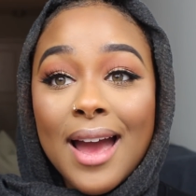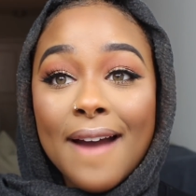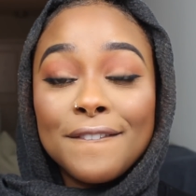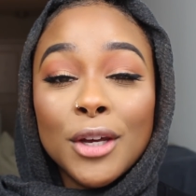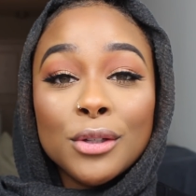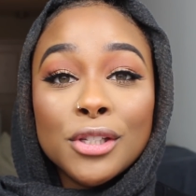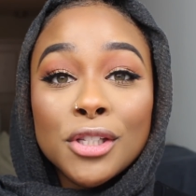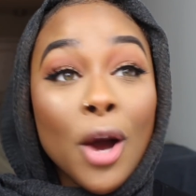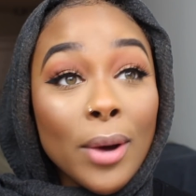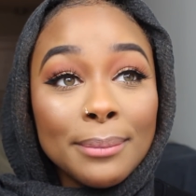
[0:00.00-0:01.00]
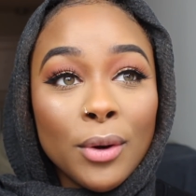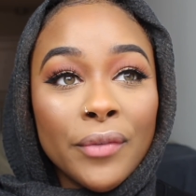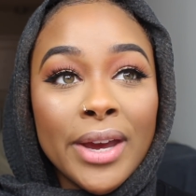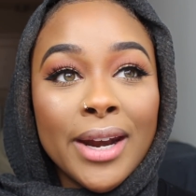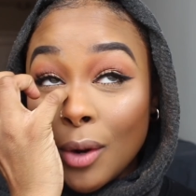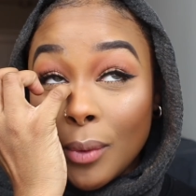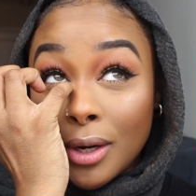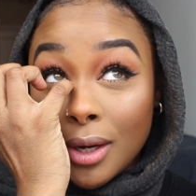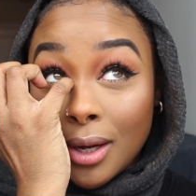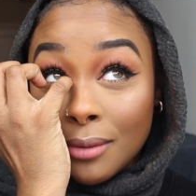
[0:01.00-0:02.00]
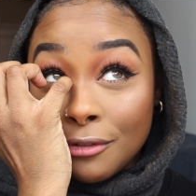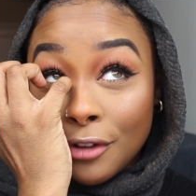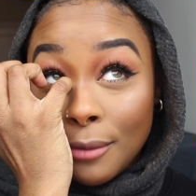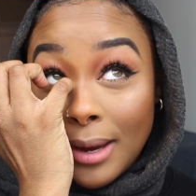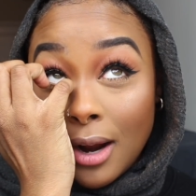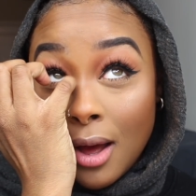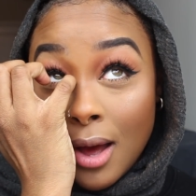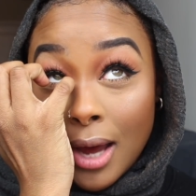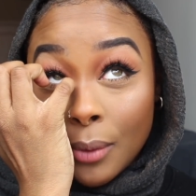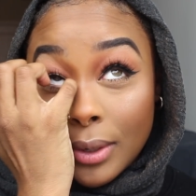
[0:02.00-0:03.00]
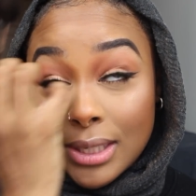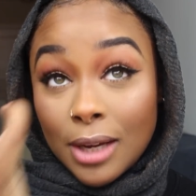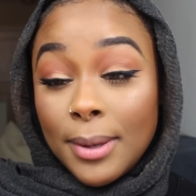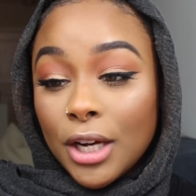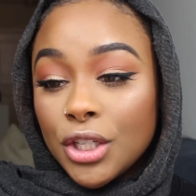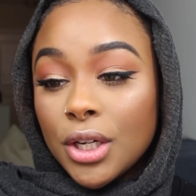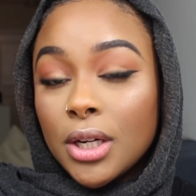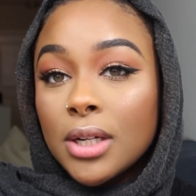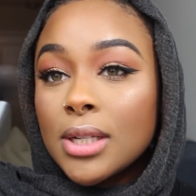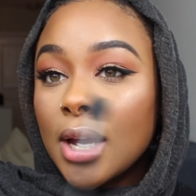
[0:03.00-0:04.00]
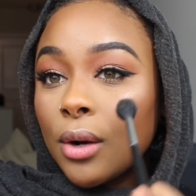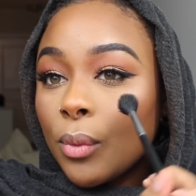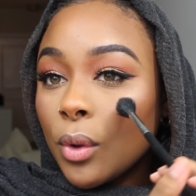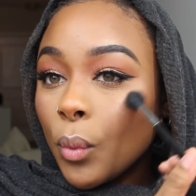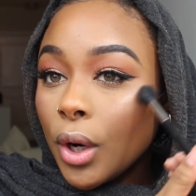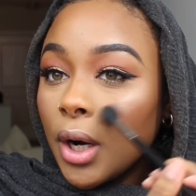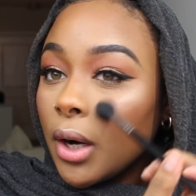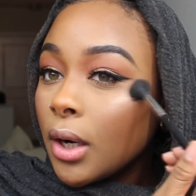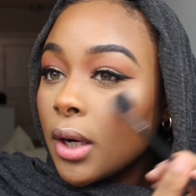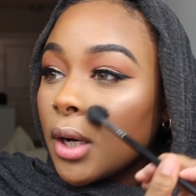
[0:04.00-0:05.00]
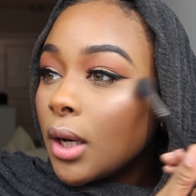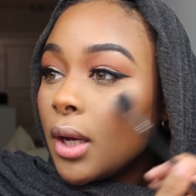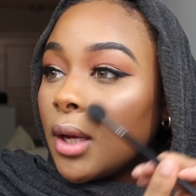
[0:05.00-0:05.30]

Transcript: I feel so unmotivated. I don't want to film at all. I don't want to take pictures. I don't want to work.